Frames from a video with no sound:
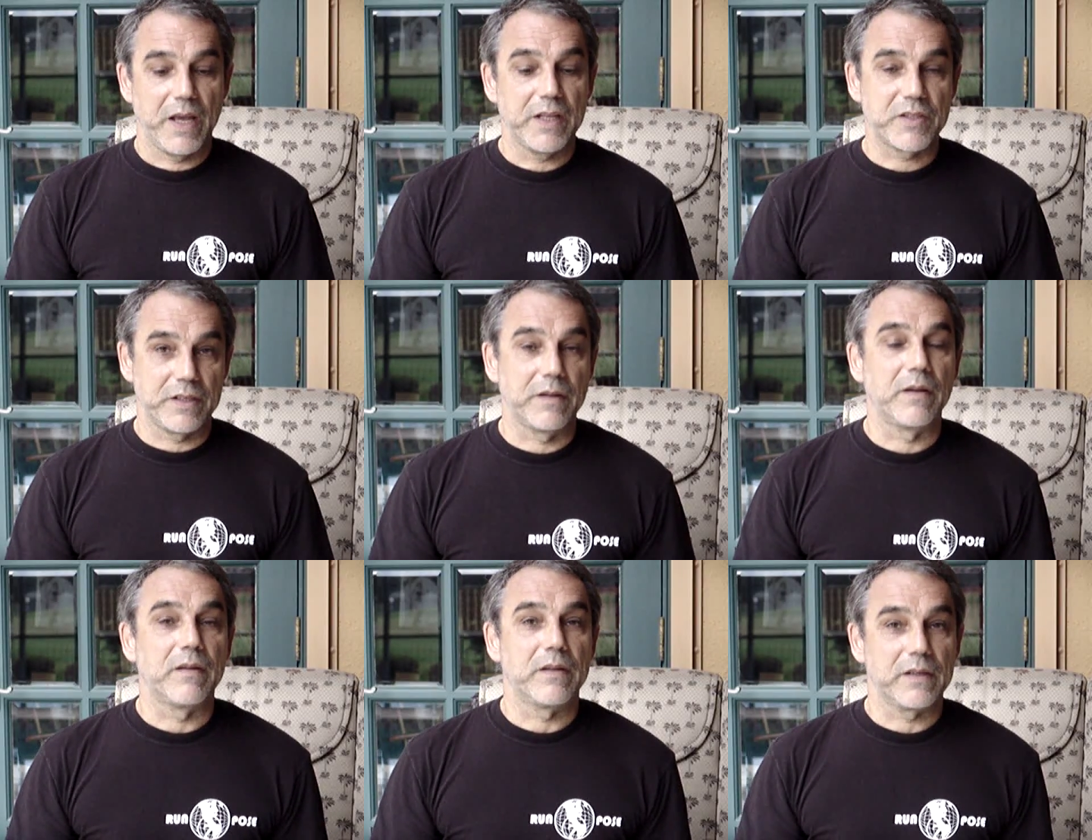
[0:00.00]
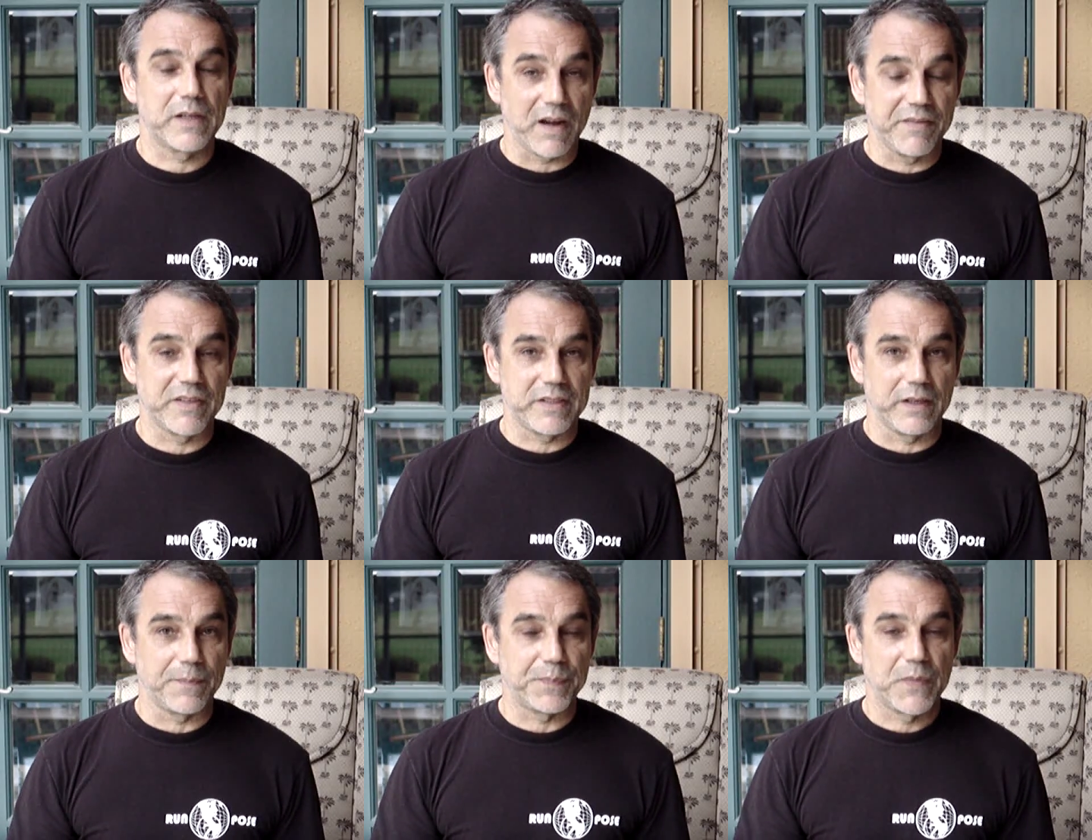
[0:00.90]
it's uh,
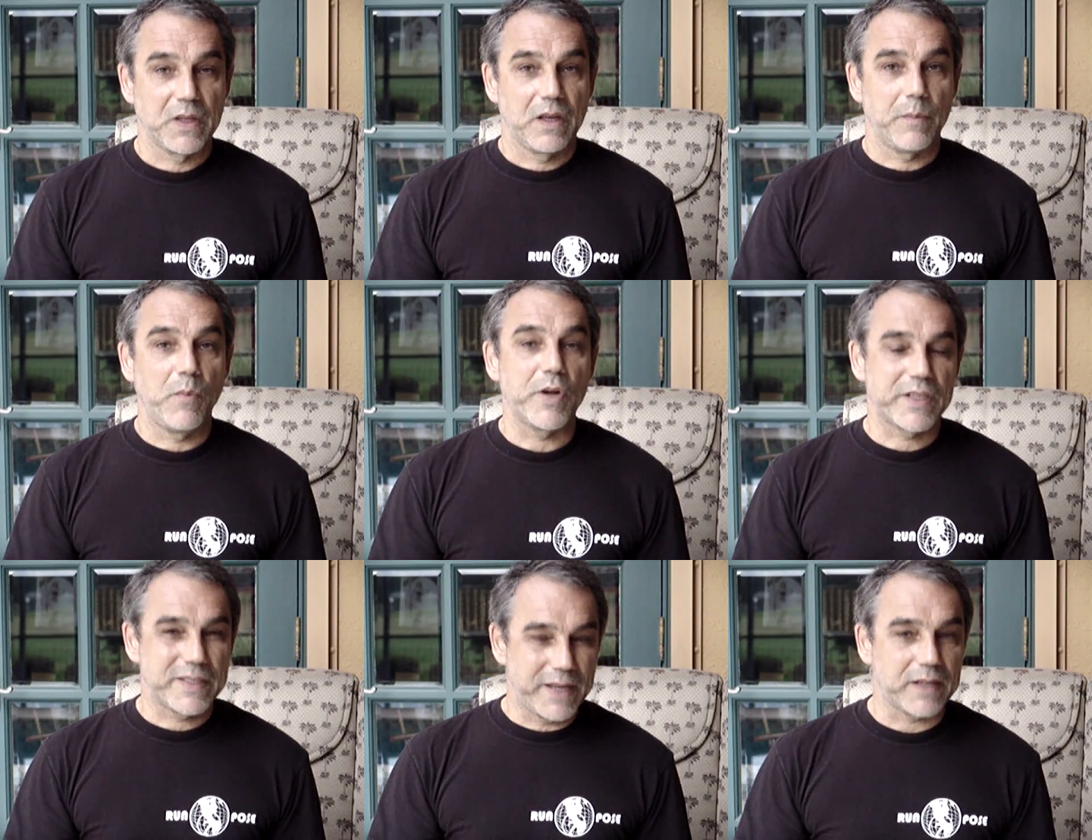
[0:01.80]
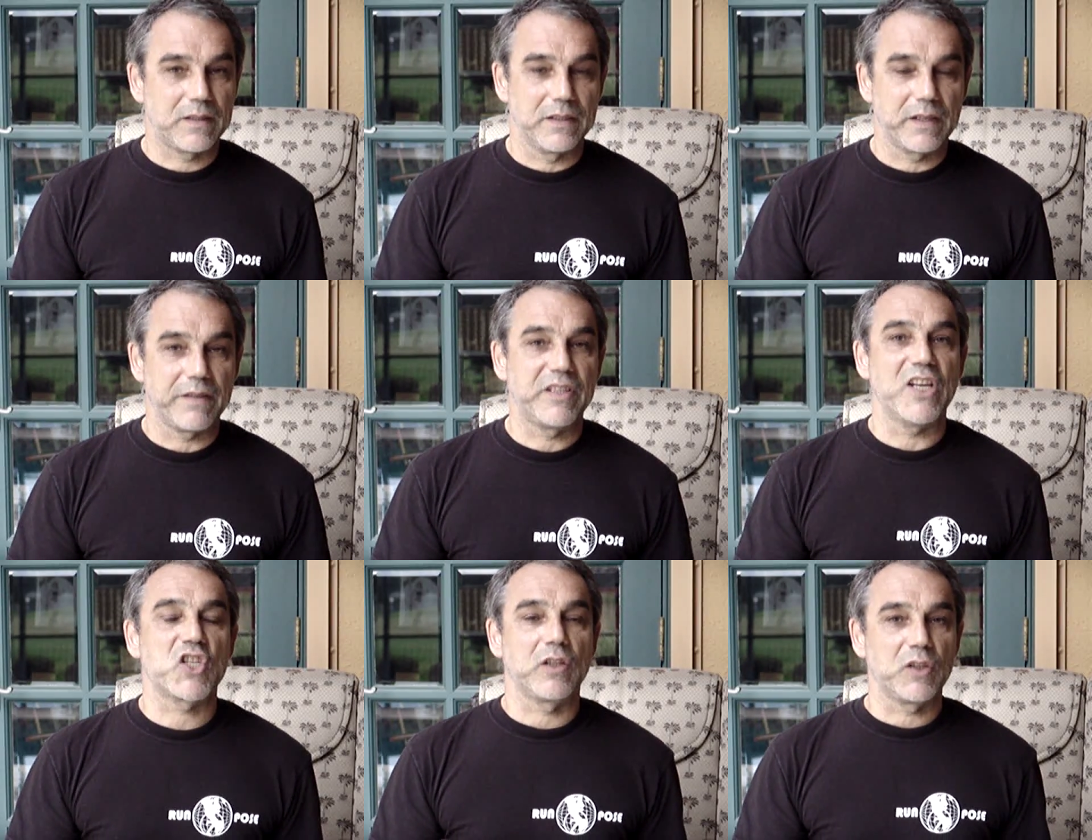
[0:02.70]
gravity, more exact
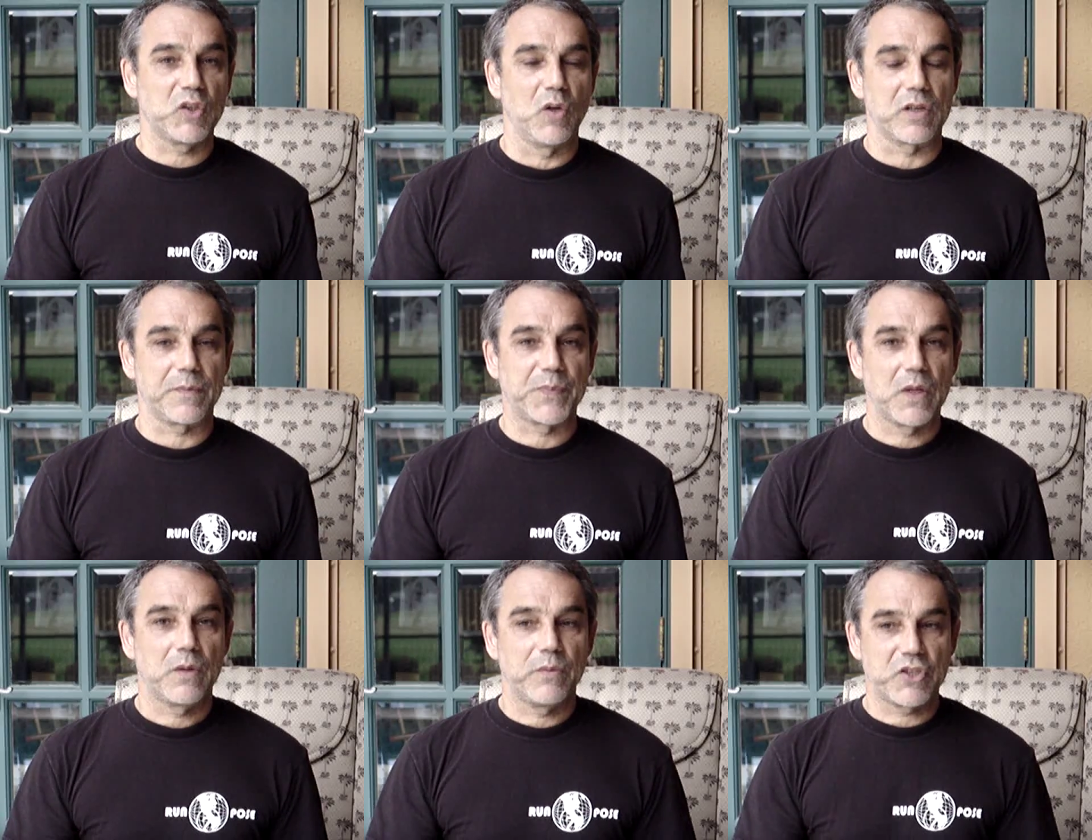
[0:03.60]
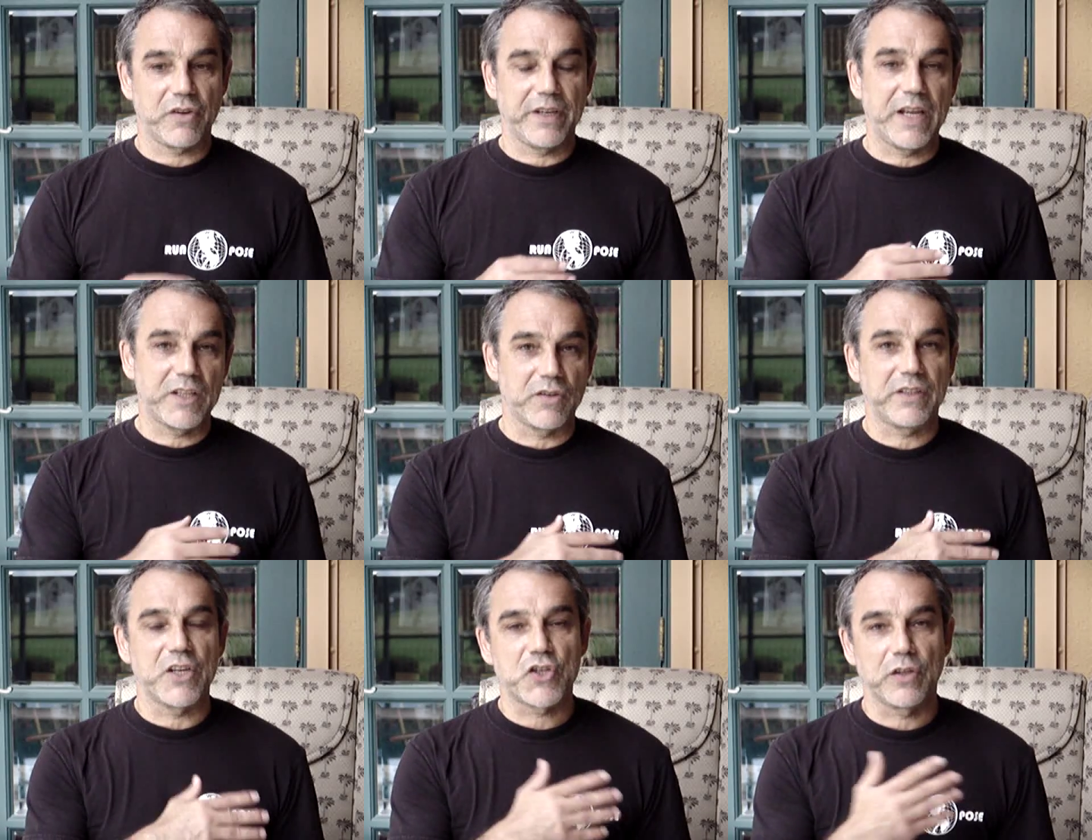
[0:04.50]
gravitational torque, which create
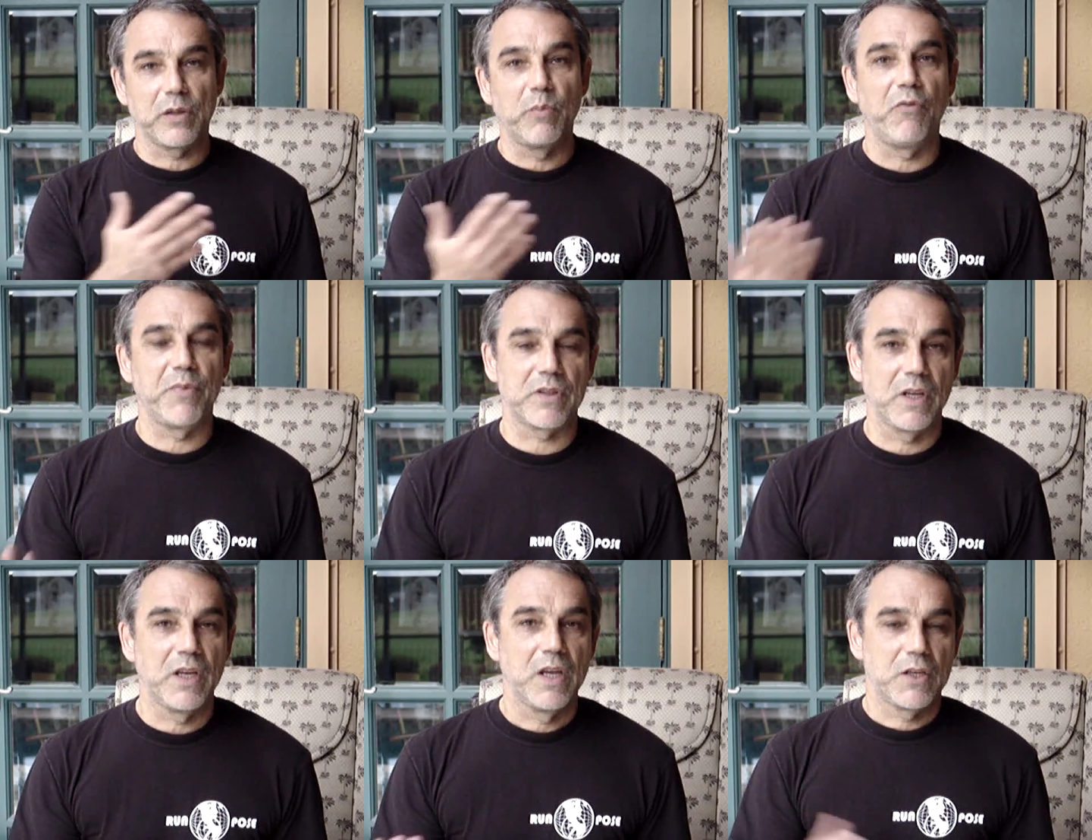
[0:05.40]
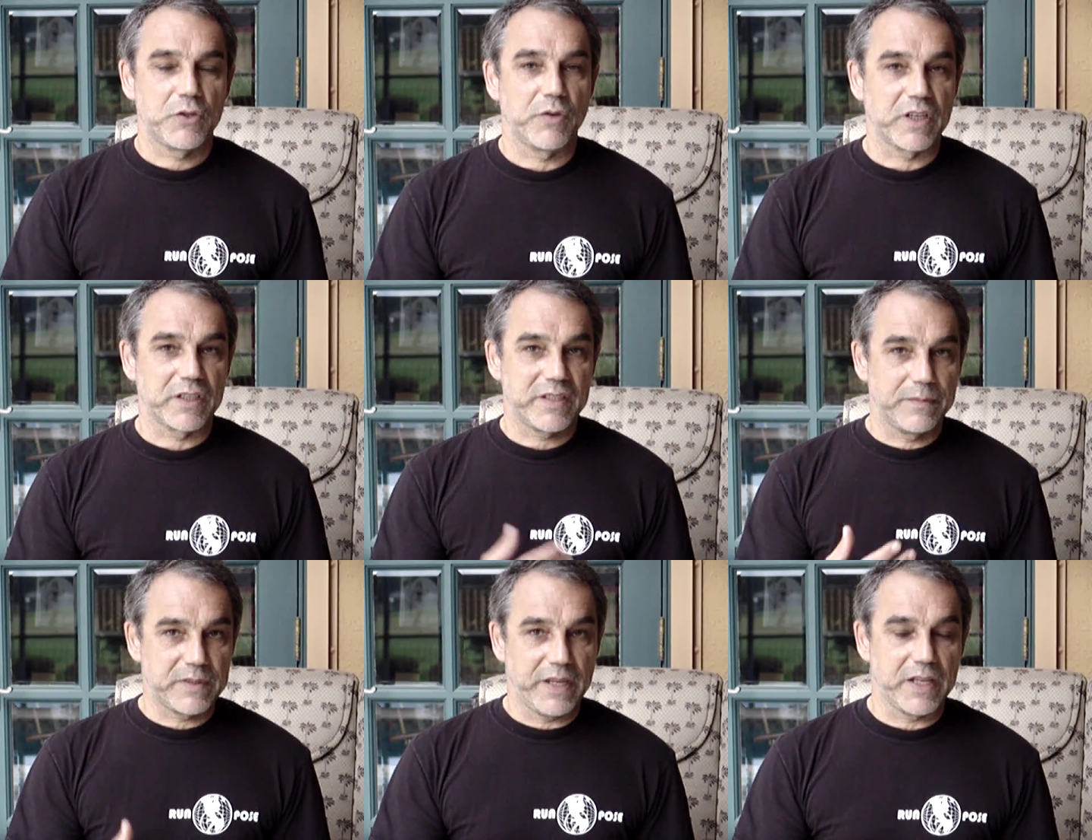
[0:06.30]
rotational movement during
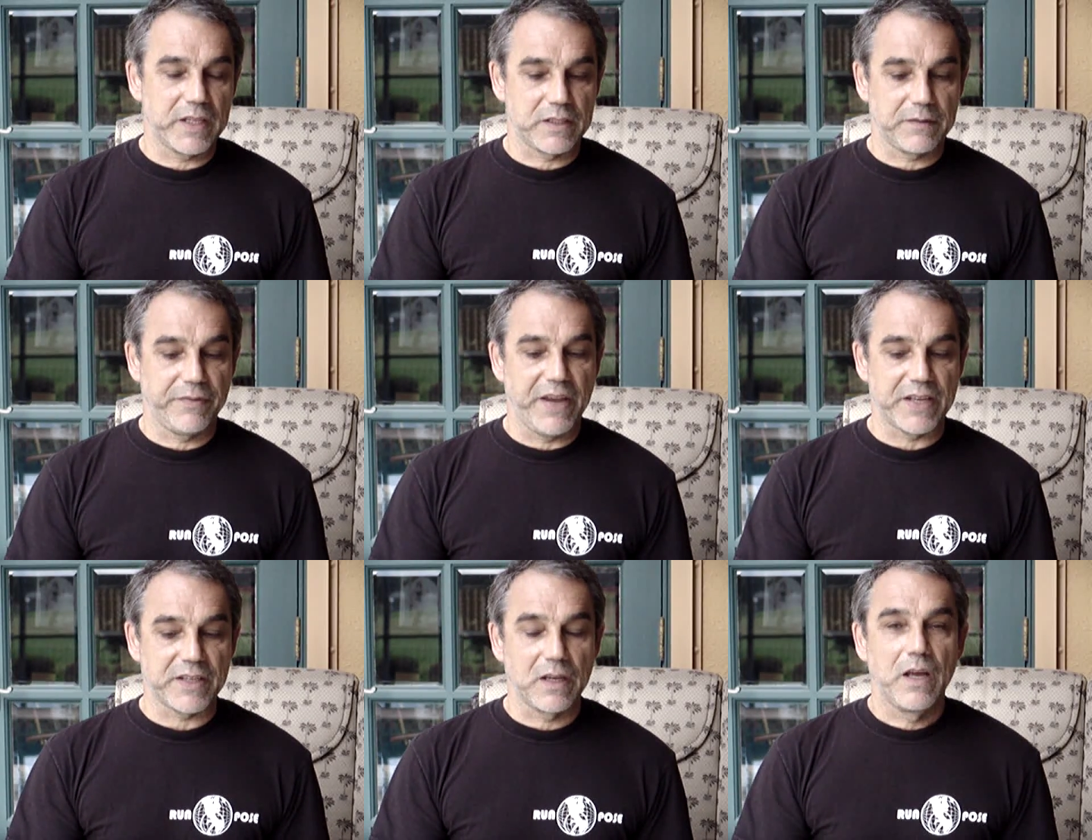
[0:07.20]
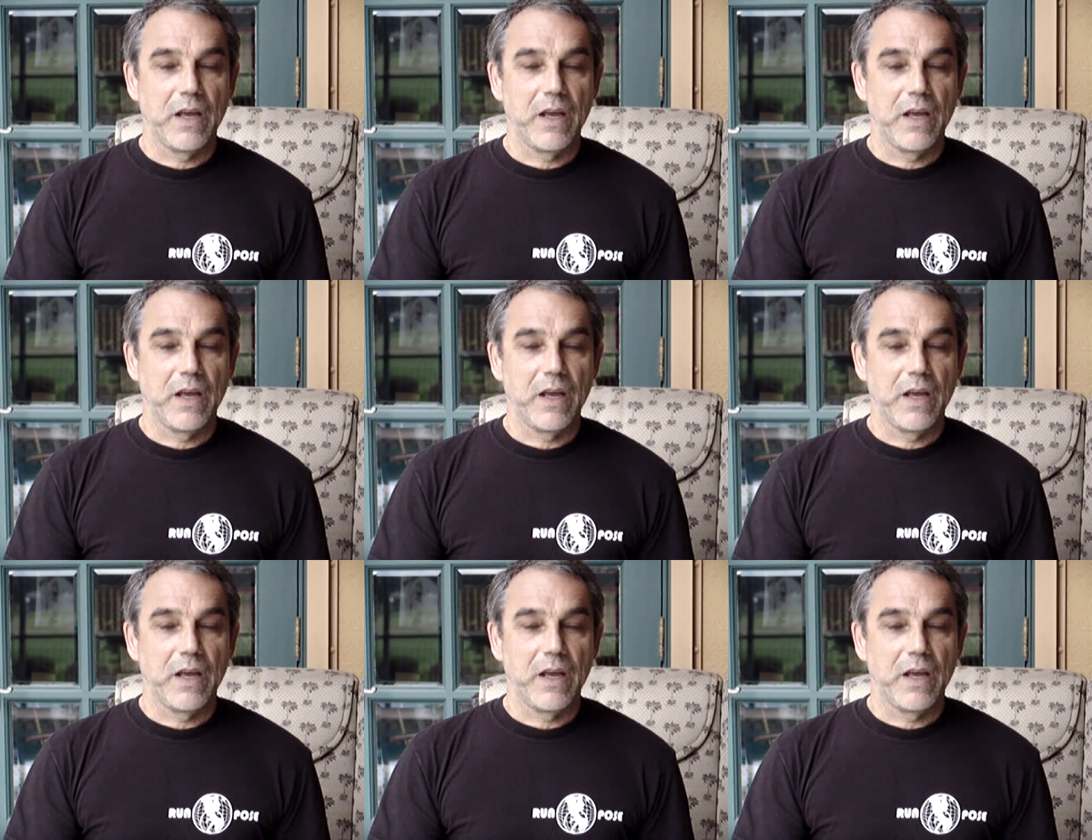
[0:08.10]
stance phase.